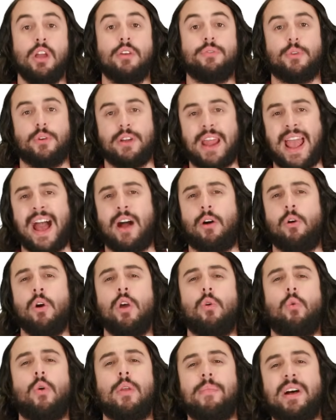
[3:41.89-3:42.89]
For now,
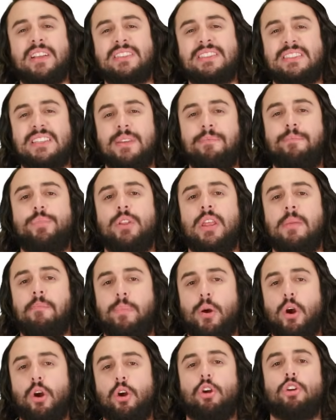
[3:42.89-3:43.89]
we must simply
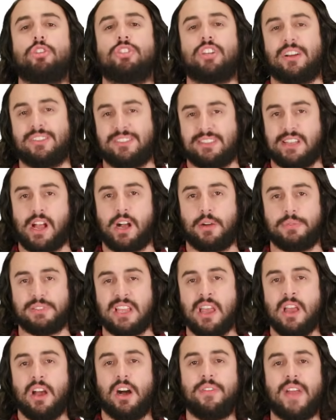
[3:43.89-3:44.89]
purge
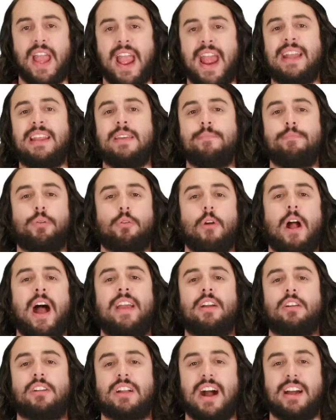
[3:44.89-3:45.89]
ourselves of any
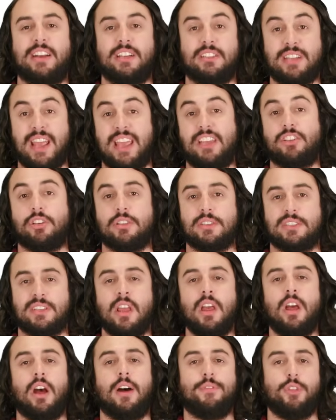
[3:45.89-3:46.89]
prior connotations
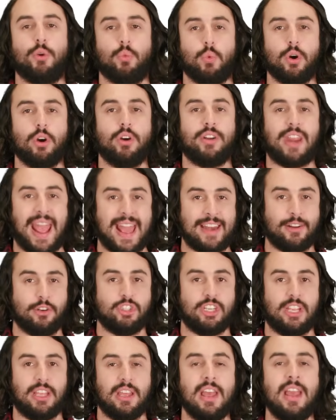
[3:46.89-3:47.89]
of the word
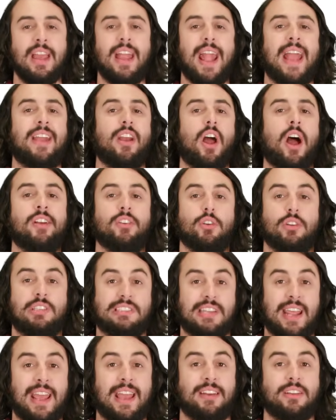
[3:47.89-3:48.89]
energy and
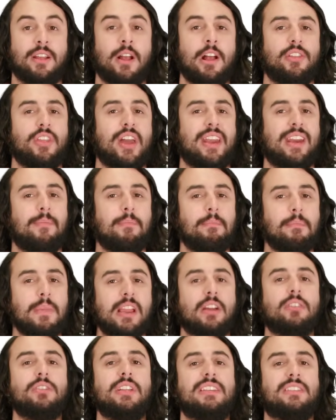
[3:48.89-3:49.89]
understand that it
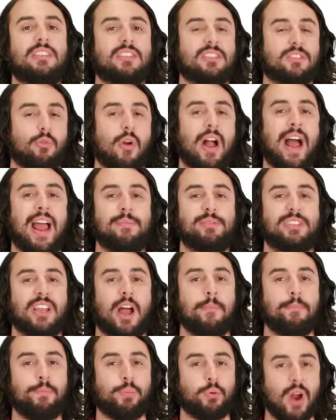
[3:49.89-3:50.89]
merely describes
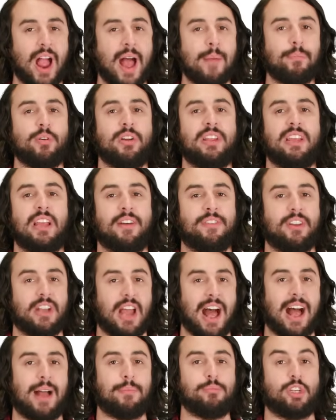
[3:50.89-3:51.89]
a property of an
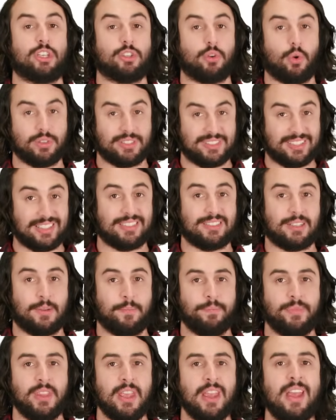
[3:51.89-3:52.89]
object or
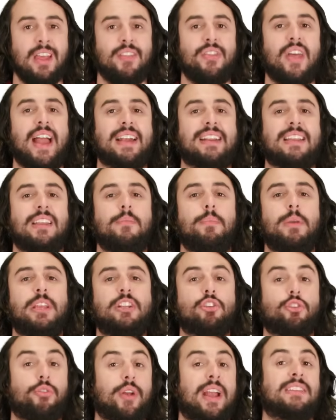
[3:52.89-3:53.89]
system that can be
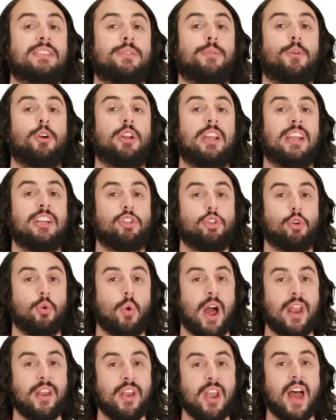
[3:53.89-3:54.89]
transferred
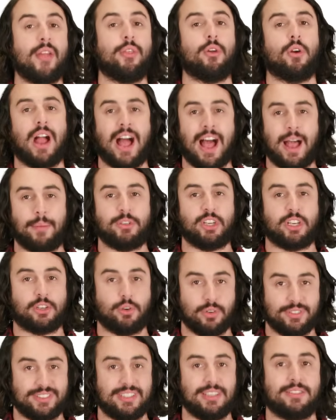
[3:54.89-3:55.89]
into another object
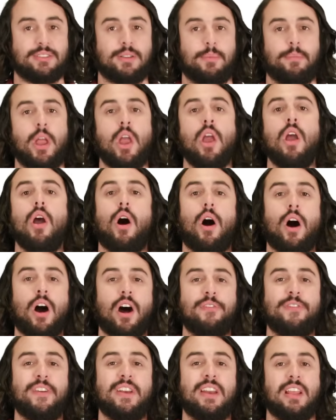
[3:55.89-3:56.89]
or system,
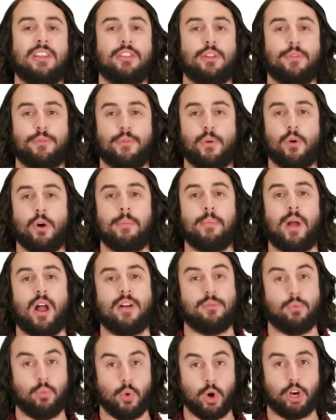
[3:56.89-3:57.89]
often in the form
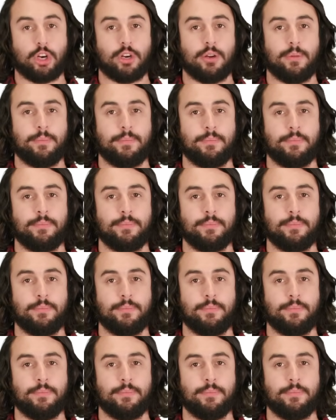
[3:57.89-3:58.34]
of work.